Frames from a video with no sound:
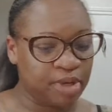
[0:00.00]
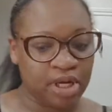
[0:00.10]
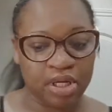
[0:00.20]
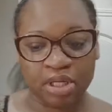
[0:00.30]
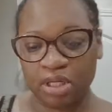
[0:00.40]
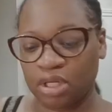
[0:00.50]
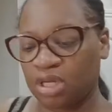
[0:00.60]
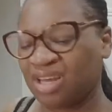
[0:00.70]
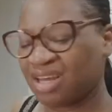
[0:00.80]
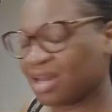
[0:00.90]
mine
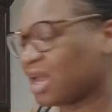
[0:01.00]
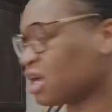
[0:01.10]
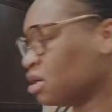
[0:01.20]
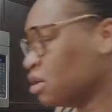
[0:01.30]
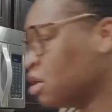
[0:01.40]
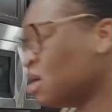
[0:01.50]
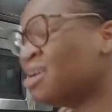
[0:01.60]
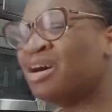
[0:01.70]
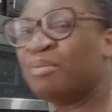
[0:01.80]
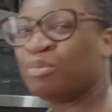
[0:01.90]
in like a
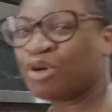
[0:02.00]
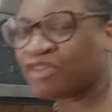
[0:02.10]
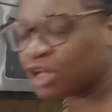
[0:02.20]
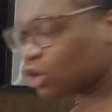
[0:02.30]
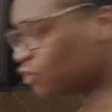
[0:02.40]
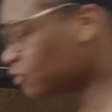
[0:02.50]
more of a loaf